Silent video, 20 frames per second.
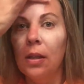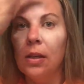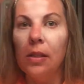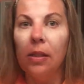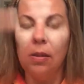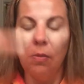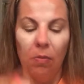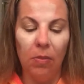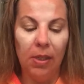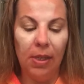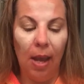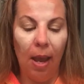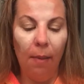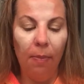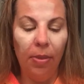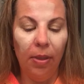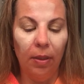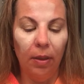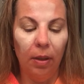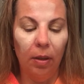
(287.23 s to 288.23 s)
some
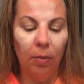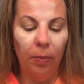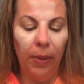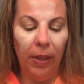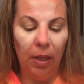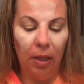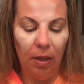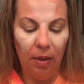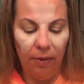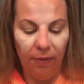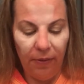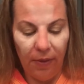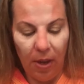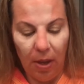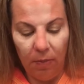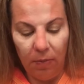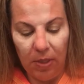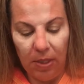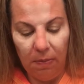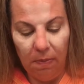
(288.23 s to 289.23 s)
depth, a little bit of
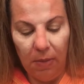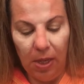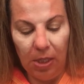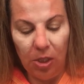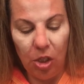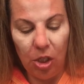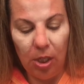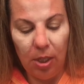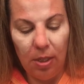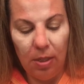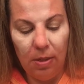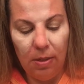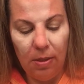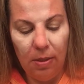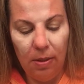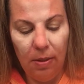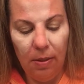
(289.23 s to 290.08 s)
dimension.